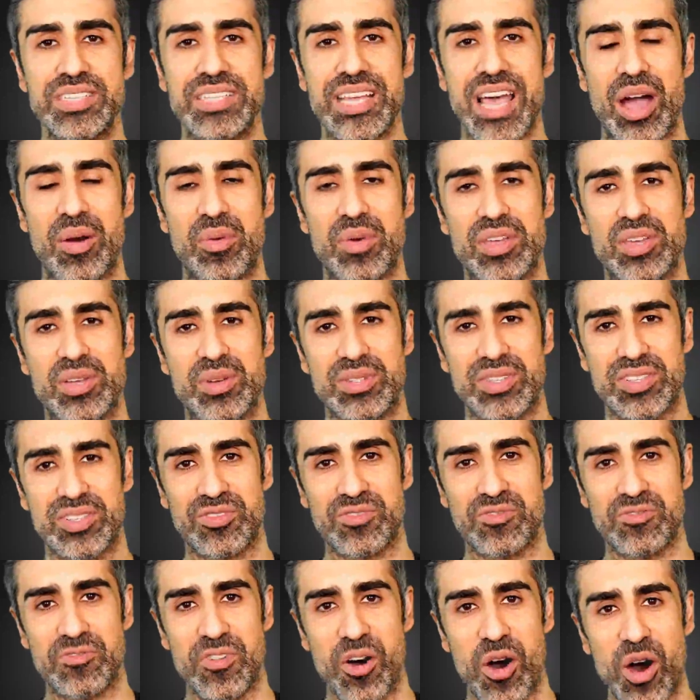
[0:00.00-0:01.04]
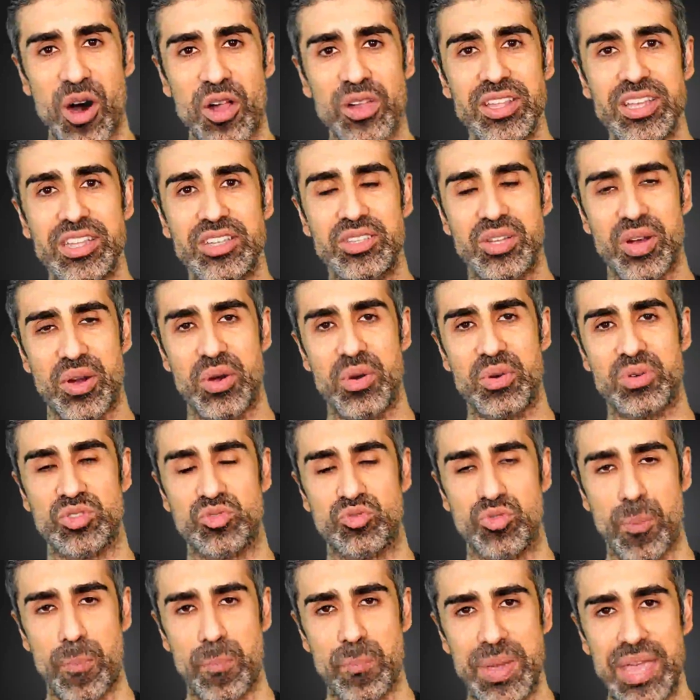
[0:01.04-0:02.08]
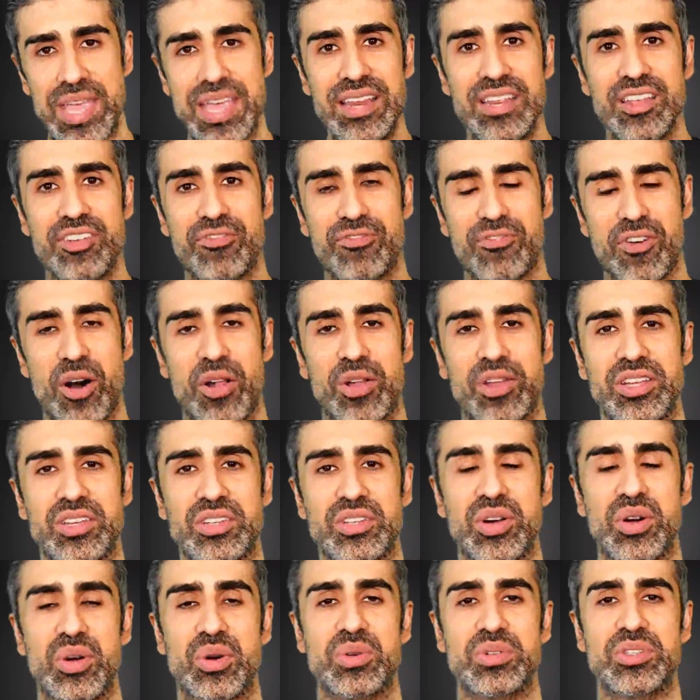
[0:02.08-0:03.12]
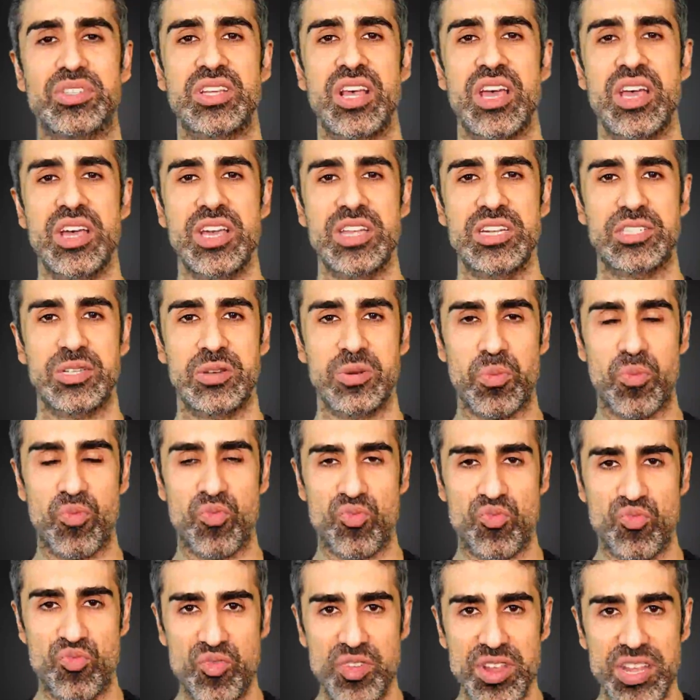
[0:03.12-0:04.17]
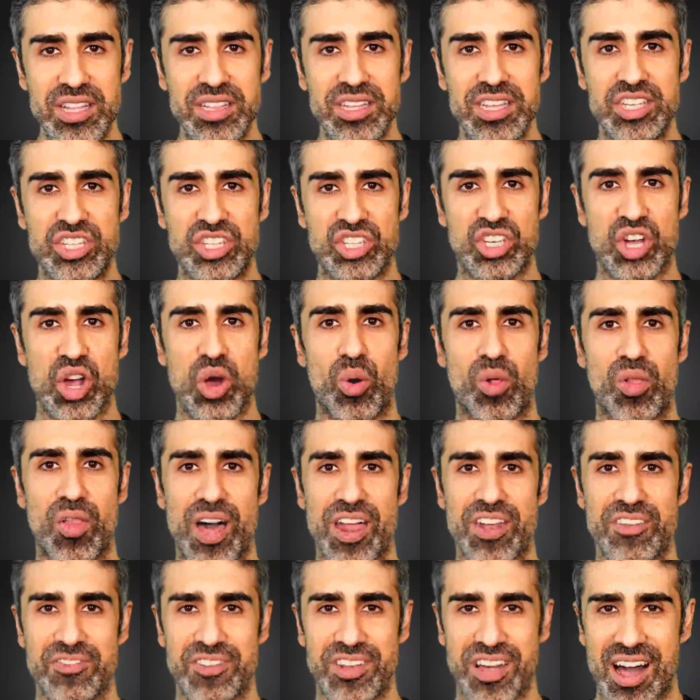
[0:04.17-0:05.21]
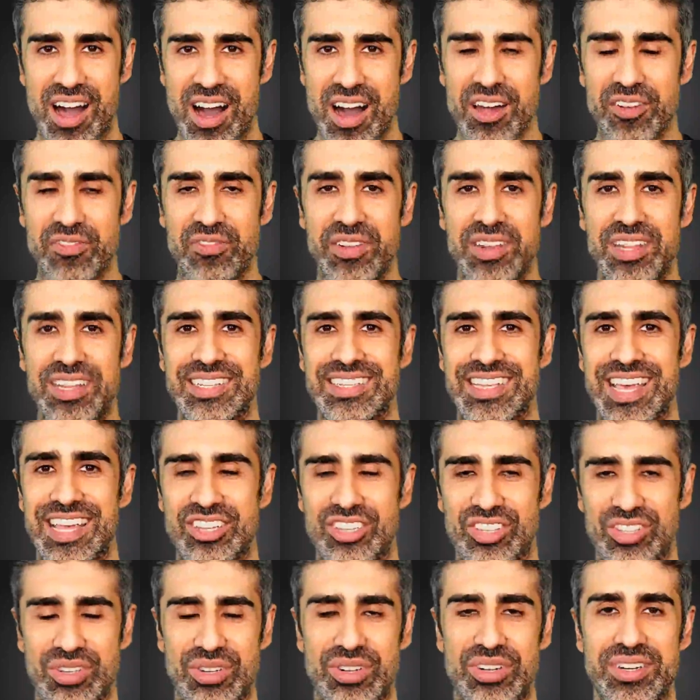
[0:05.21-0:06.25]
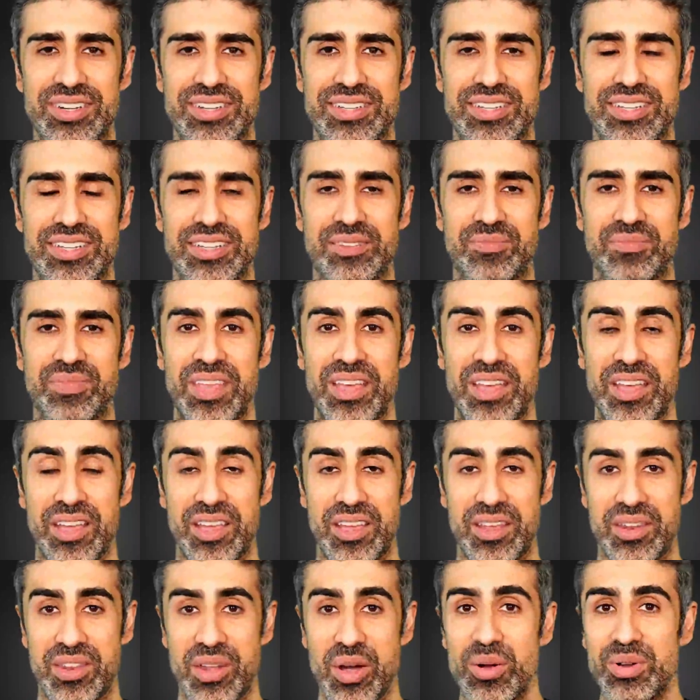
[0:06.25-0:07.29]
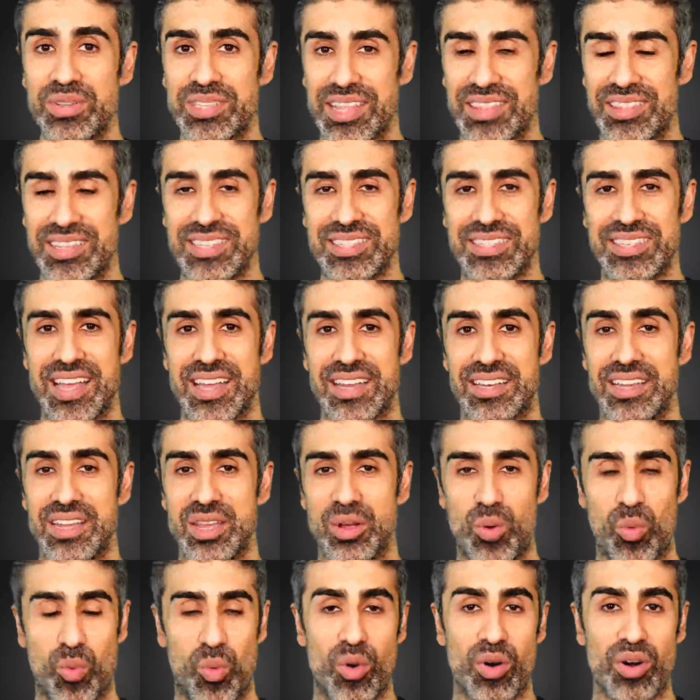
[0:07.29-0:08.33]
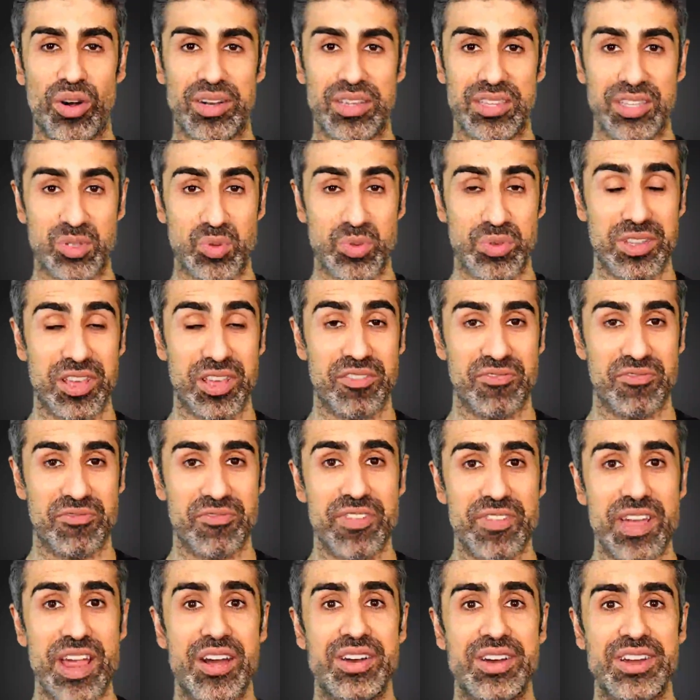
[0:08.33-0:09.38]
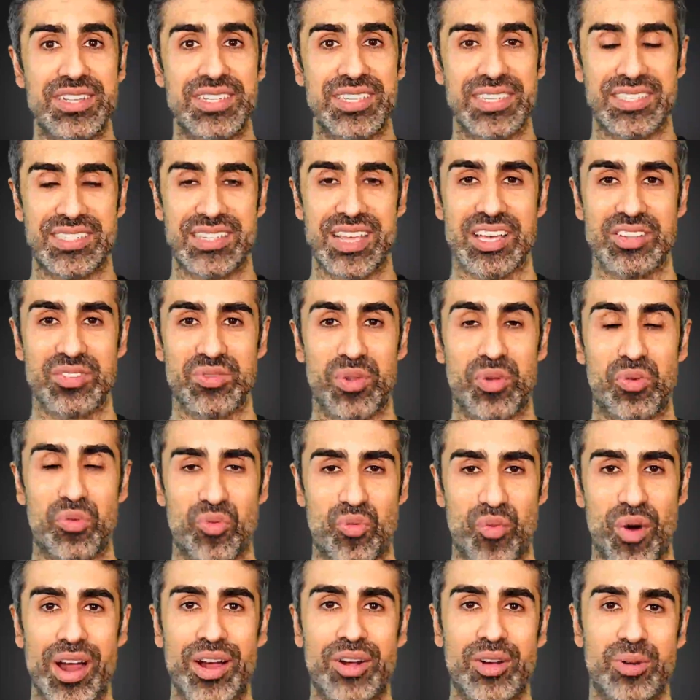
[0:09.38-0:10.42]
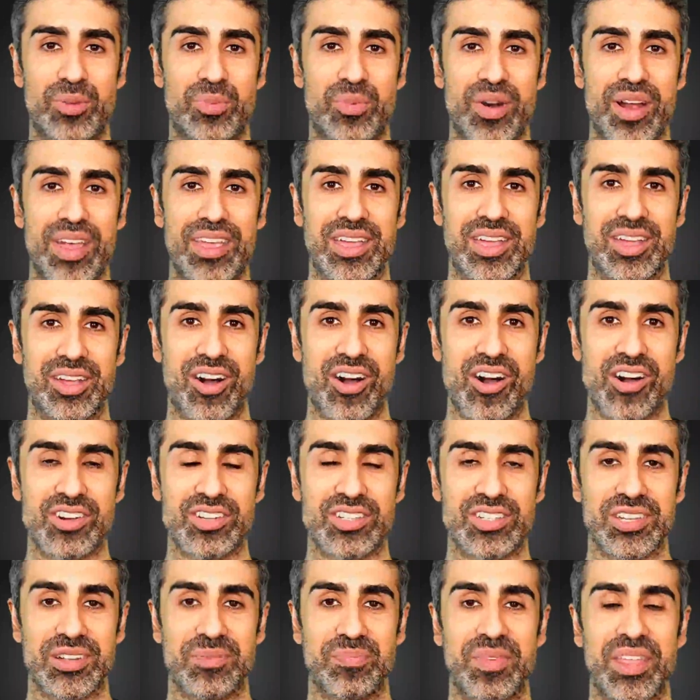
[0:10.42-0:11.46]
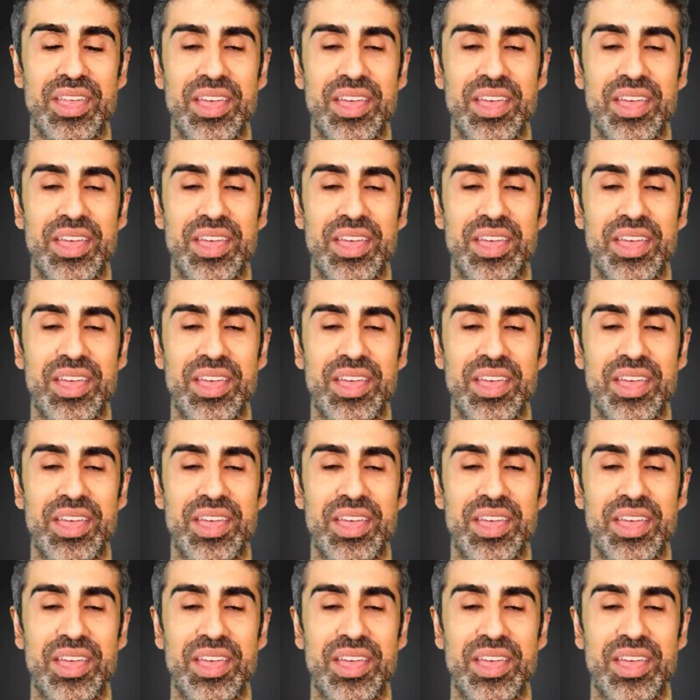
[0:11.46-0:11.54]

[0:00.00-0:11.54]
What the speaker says: how he uses falling tones, repeated falling tones, to really show a lot of confidence and certainty. Notice that this technique worked. This was a very successful, record-breaking auction.